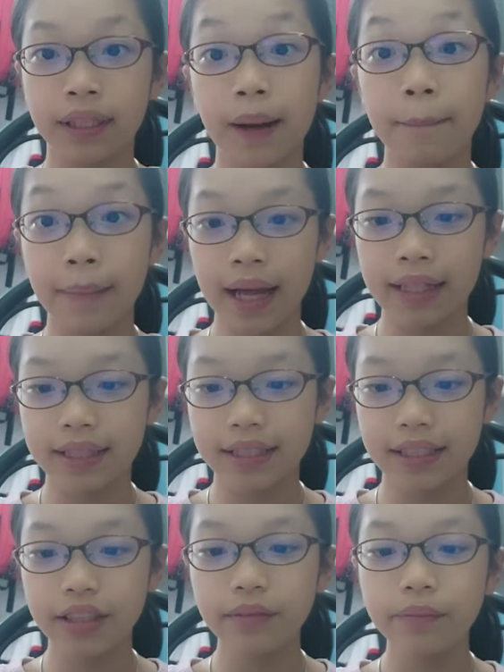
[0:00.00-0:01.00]

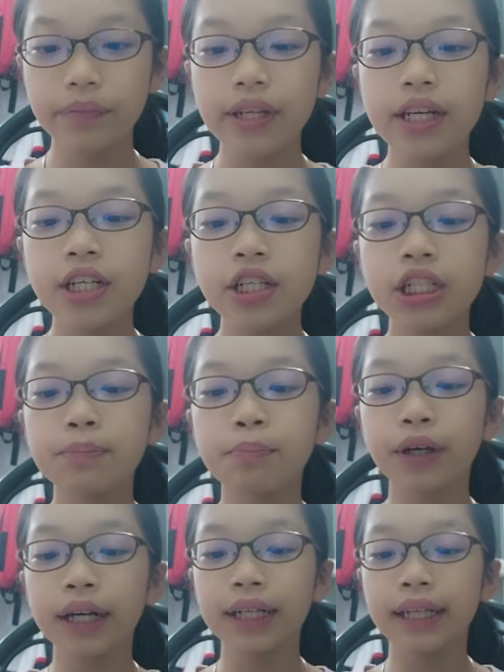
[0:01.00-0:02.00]
commanded.
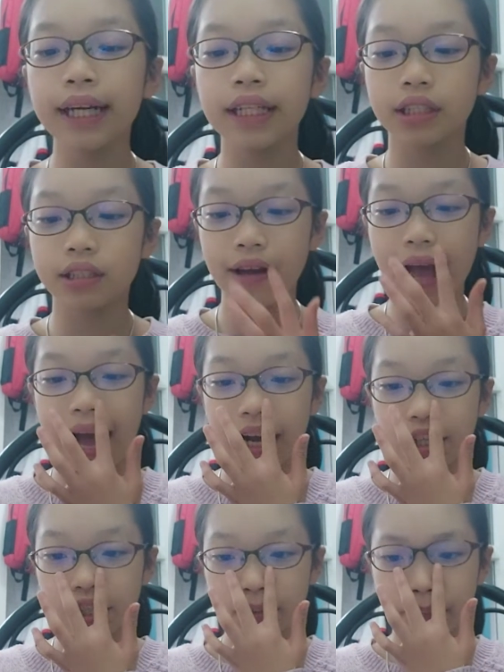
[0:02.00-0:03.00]
Spring into
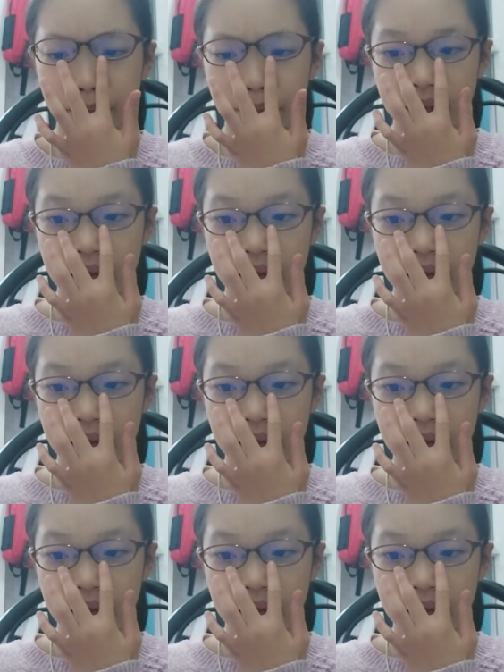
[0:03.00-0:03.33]
action.